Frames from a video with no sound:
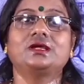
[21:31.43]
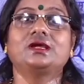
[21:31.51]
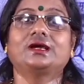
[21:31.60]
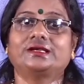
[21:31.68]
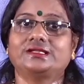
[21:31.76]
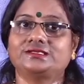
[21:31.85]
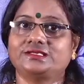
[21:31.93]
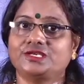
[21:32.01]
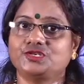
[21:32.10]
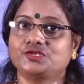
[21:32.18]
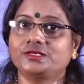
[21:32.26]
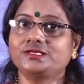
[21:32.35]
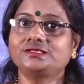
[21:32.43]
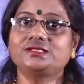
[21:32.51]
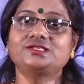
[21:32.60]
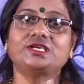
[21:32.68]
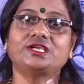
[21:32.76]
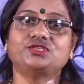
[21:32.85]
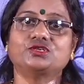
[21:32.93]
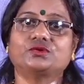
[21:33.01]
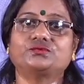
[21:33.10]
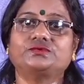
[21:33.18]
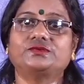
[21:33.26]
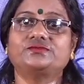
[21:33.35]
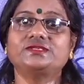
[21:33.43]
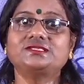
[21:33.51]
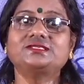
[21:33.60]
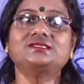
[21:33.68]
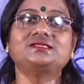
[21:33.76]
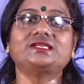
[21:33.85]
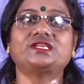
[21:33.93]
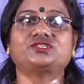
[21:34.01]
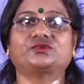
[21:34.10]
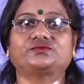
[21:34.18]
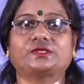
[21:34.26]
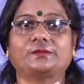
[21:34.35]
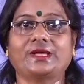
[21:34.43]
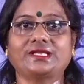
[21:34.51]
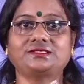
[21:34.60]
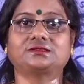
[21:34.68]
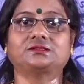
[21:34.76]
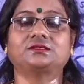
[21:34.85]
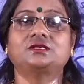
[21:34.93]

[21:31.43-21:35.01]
Condensation is the change of the physical state of the matter